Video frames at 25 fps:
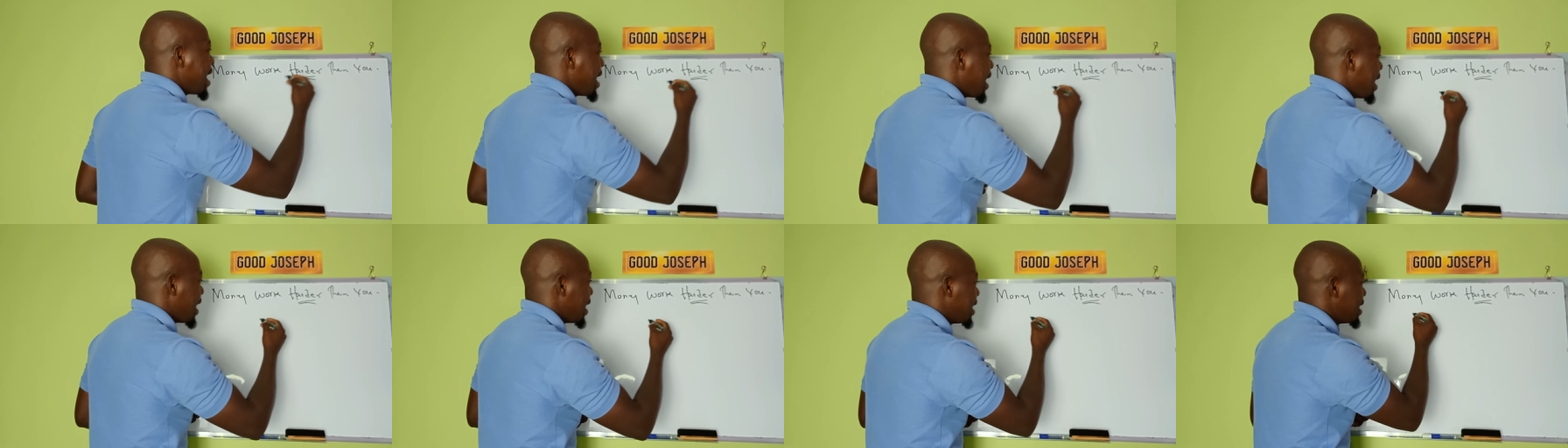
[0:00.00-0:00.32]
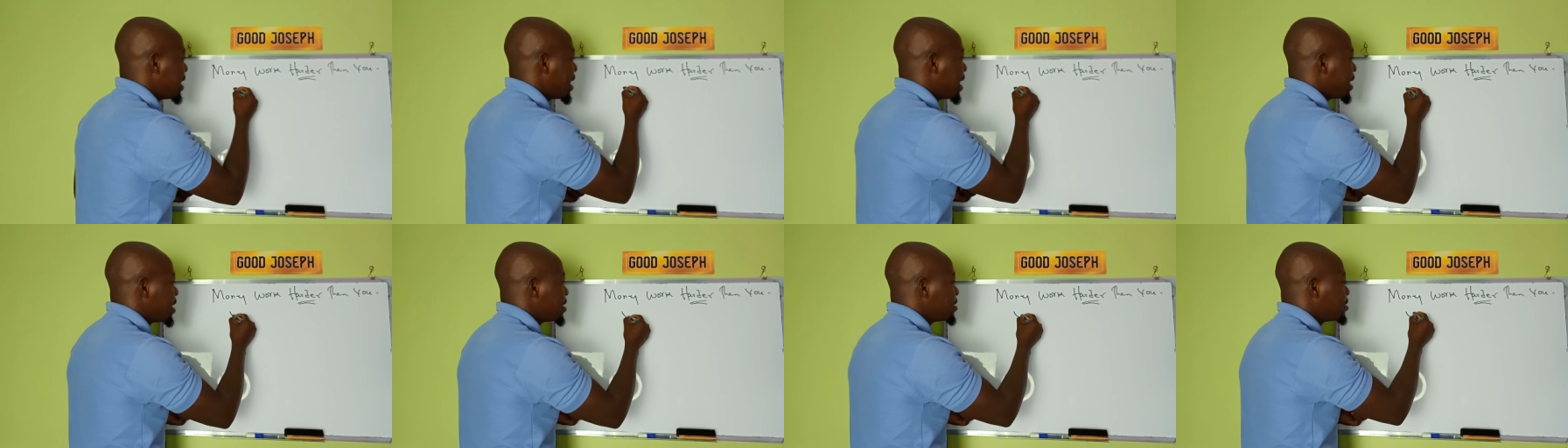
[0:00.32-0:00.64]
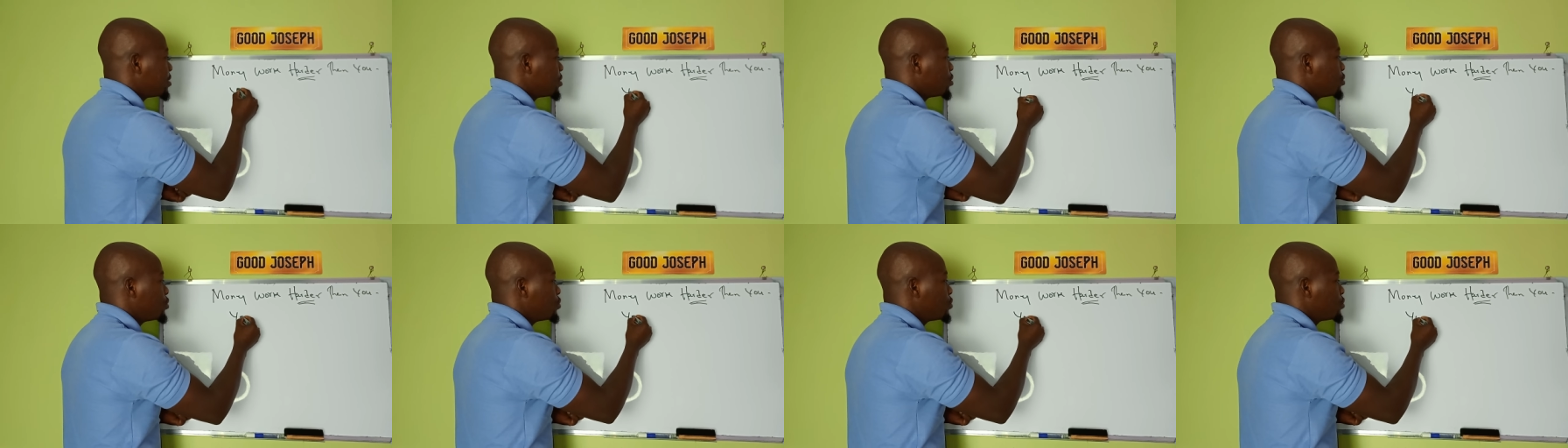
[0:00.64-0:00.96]
and here is
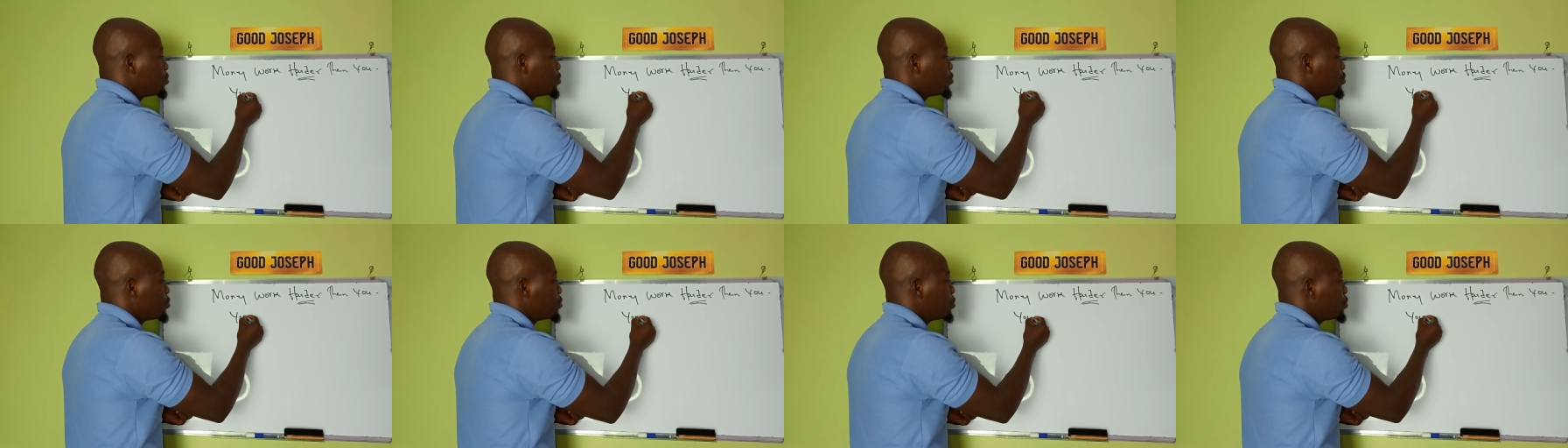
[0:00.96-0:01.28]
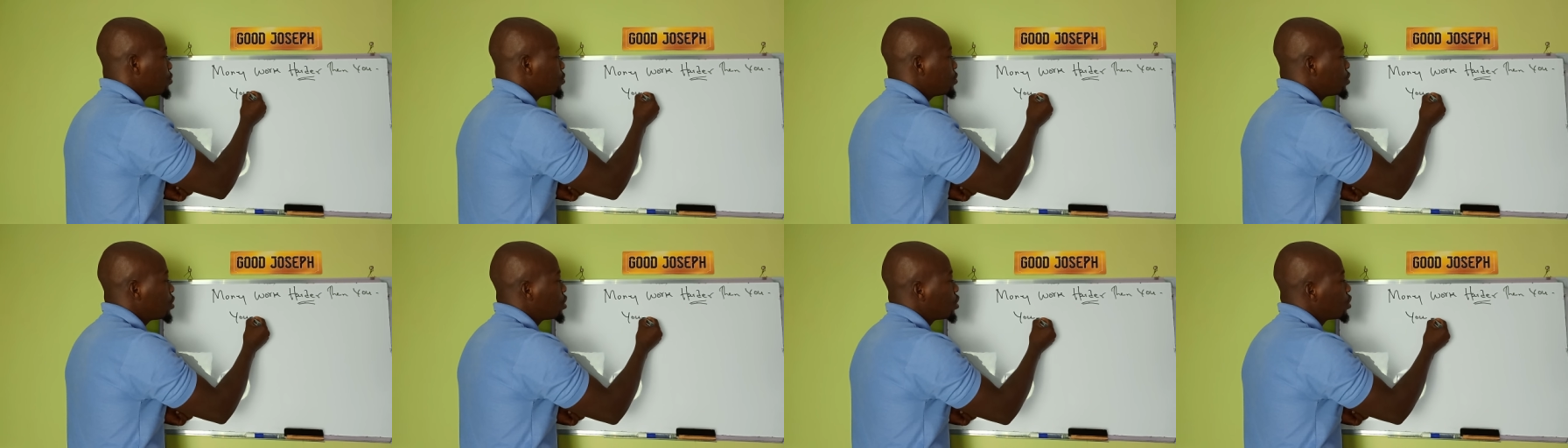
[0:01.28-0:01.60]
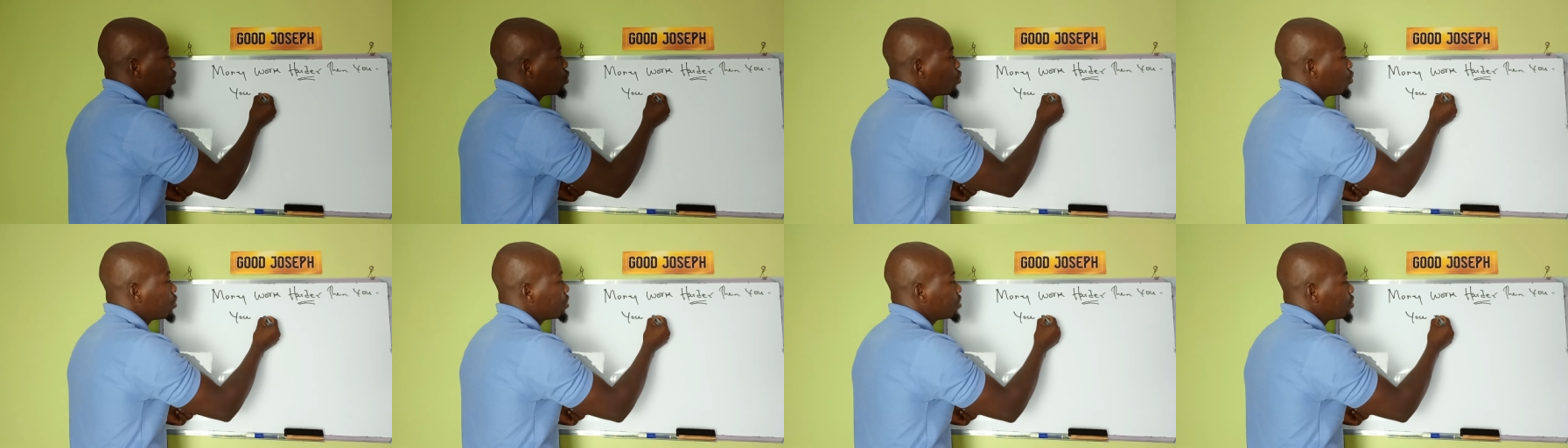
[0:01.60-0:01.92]
you
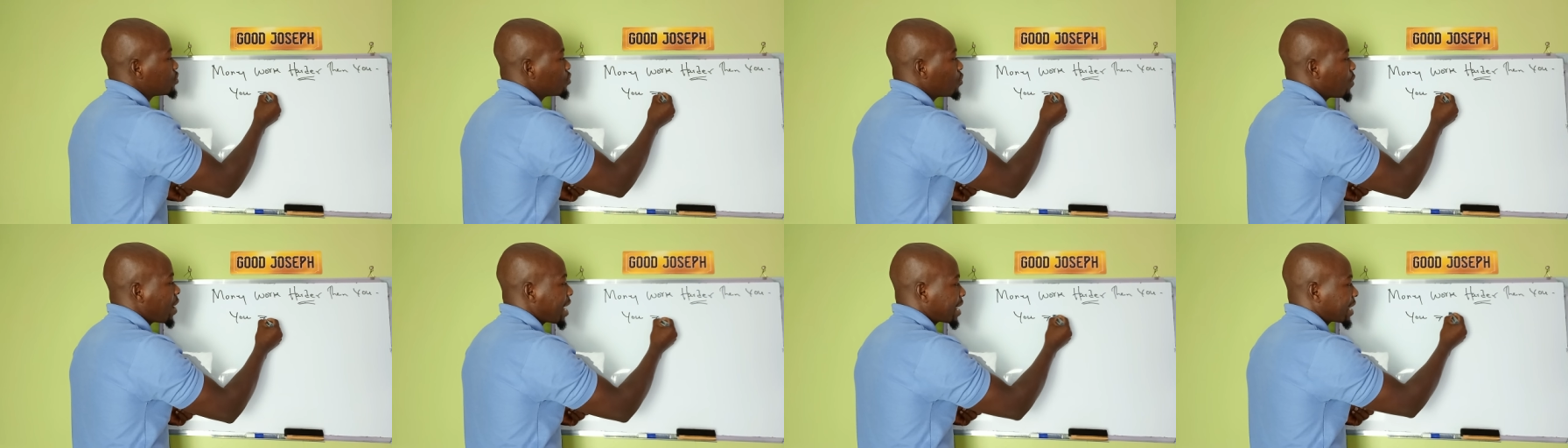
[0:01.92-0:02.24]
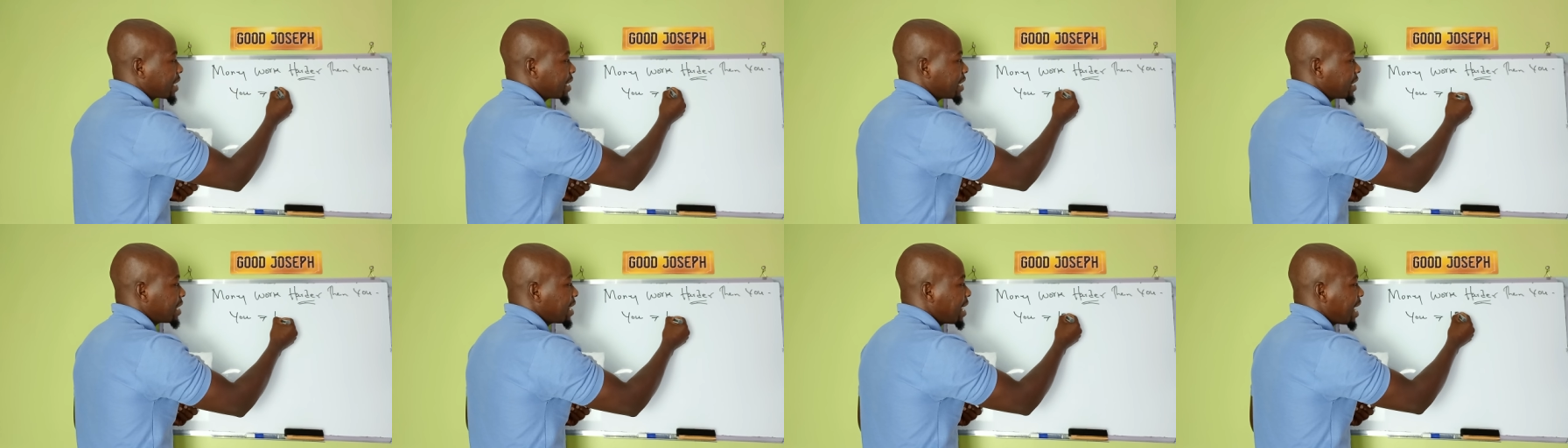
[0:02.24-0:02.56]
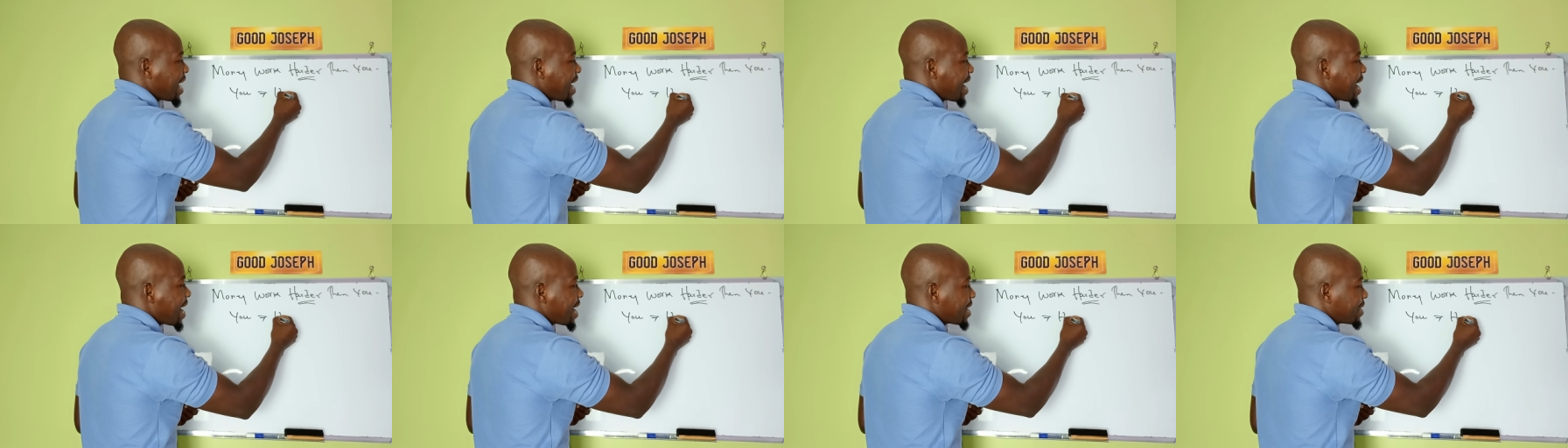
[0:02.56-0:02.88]
who is working
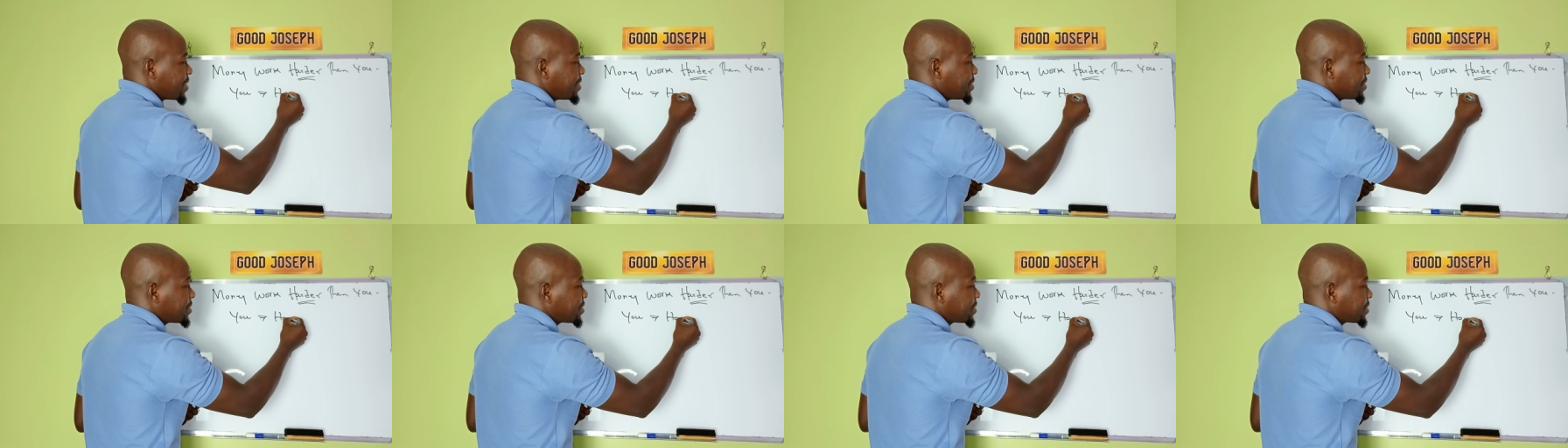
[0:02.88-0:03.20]
hard.